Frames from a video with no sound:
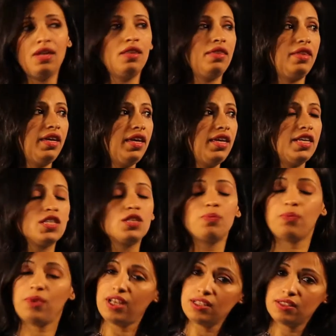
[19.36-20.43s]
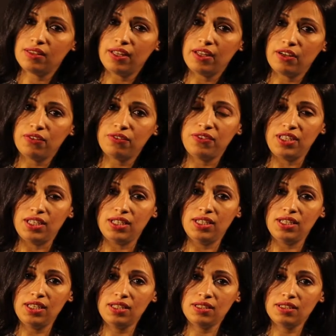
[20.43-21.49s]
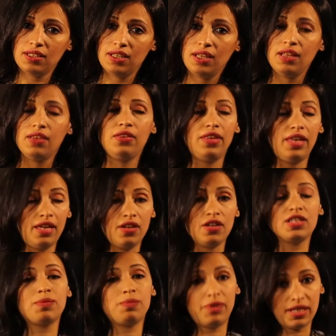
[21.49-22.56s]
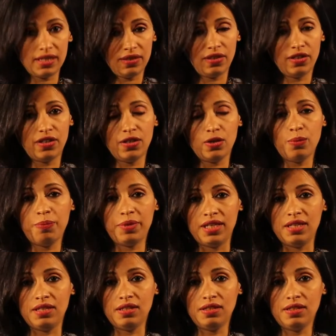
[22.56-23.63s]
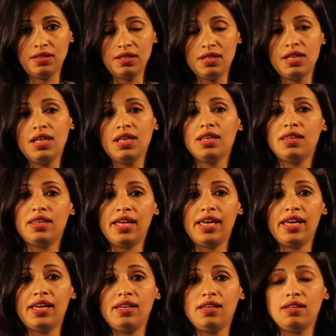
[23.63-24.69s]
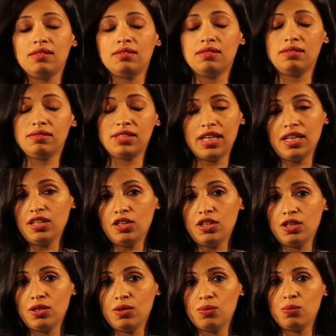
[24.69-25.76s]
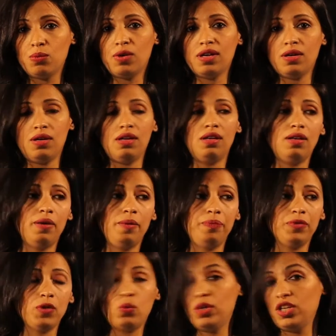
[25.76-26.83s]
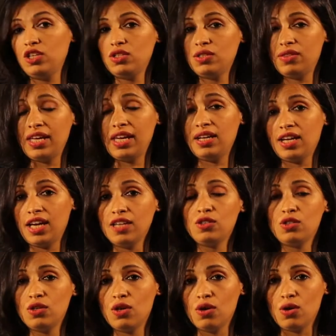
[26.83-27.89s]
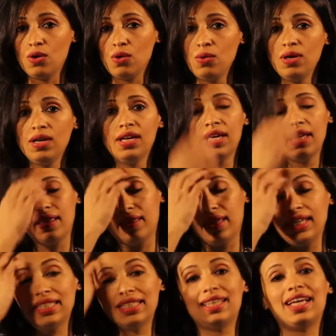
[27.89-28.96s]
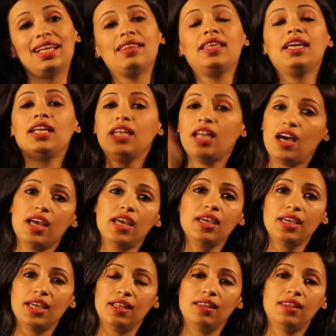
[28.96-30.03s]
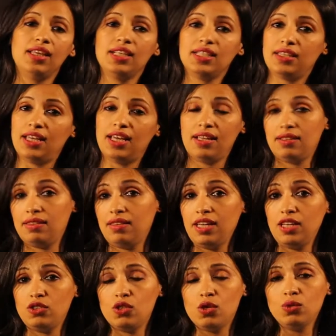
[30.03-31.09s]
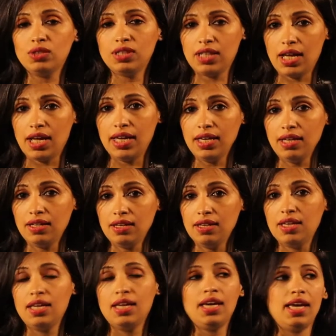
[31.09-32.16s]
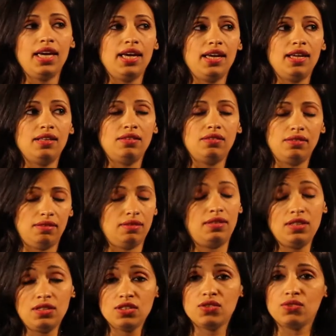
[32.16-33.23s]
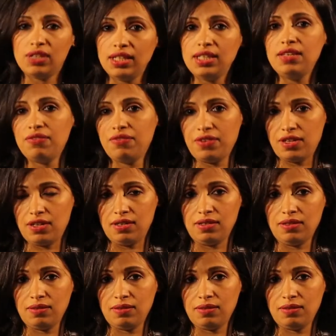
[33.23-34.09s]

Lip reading: They express their feelings, they express their opinion, they tell her where they like to go, things that they like and things that they don't like, and this is really fun.